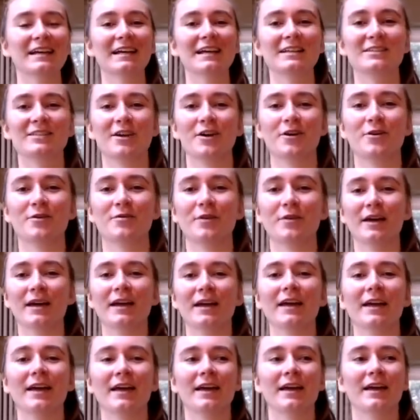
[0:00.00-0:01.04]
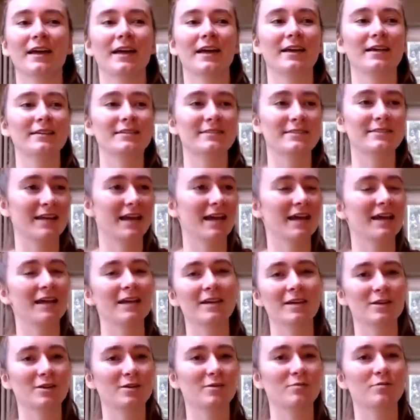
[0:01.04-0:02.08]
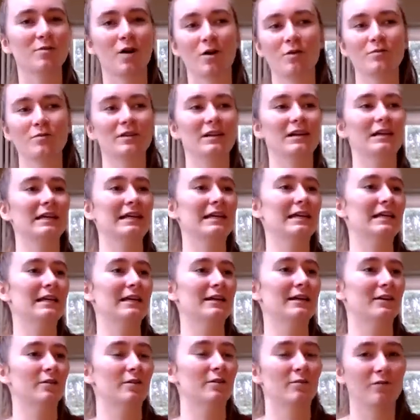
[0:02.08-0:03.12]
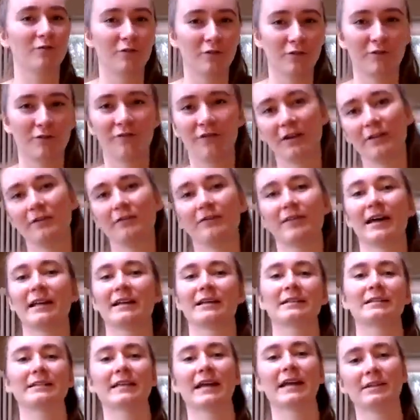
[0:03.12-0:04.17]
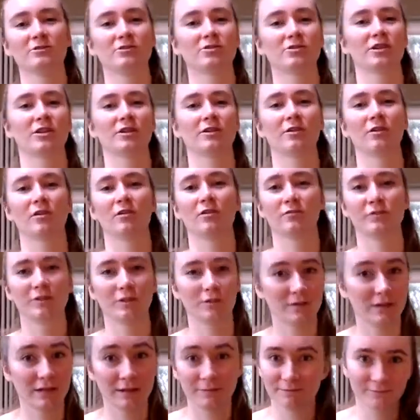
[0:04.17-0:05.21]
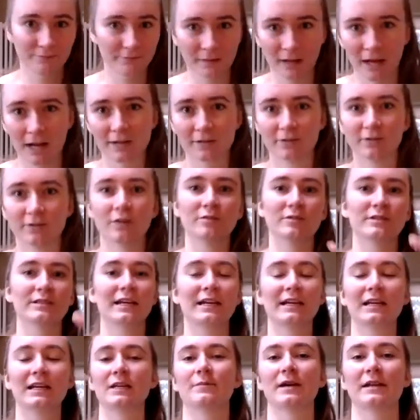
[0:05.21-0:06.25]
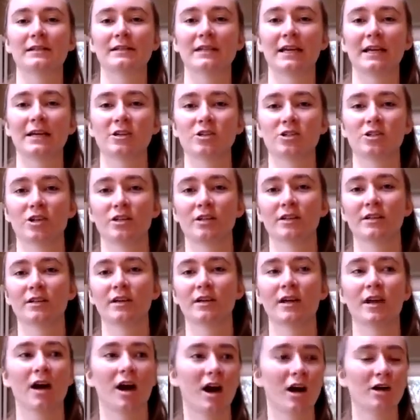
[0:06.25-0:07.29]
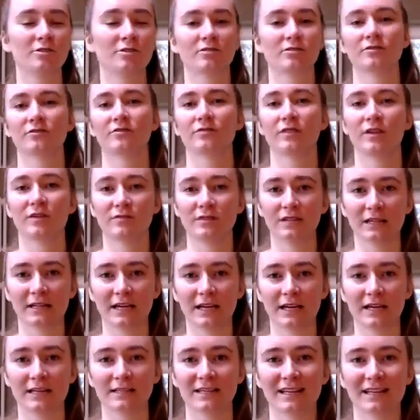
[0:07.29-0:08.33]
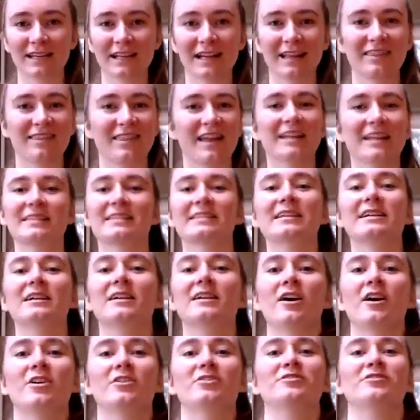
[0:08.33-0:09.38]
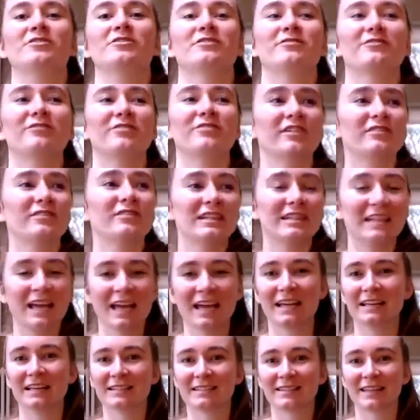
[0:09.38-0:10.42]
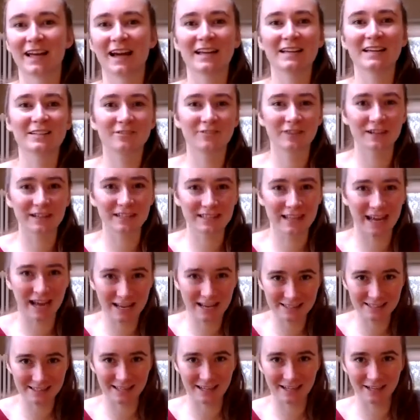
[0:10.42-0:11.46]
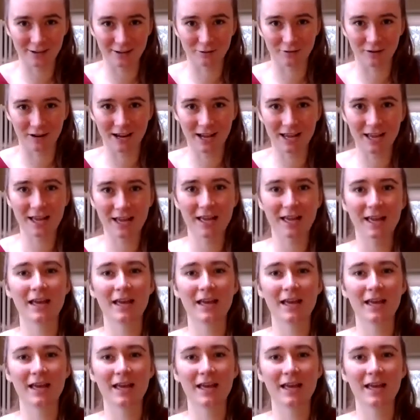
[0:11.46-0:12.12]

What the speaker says: So say you only fulfill that intention of doing, I don't know, daily meditation 150 days. that's still 150 days. That is fantastic, right?